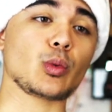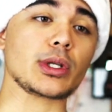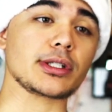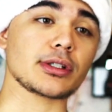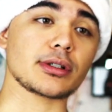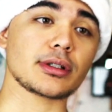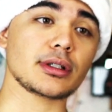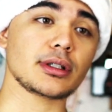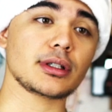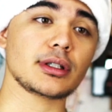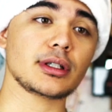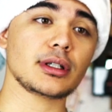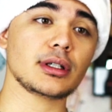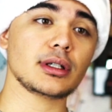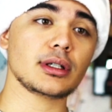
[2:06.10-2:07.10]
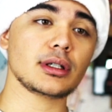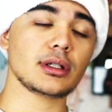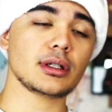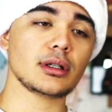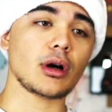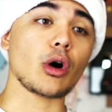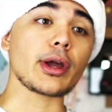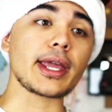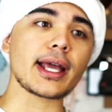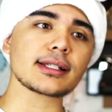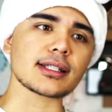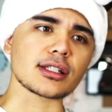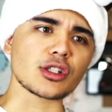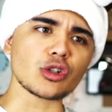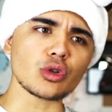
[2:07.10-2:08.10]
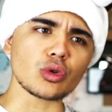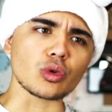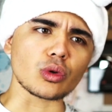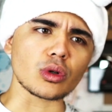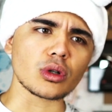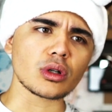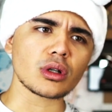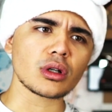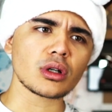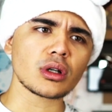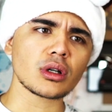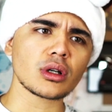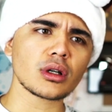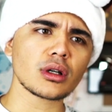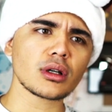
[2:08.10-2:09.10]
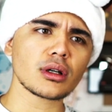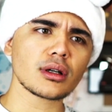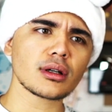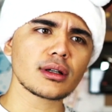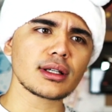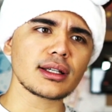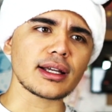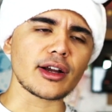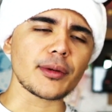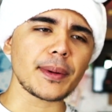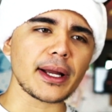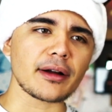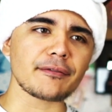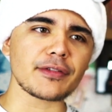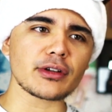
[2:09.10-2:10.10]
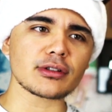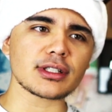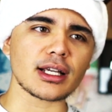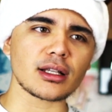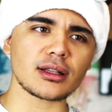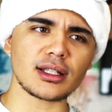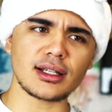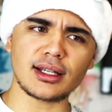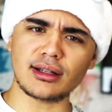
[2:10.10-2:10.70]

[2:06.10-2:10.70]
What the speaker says: the winter. Oh, he has it too. Everybody confused, like, the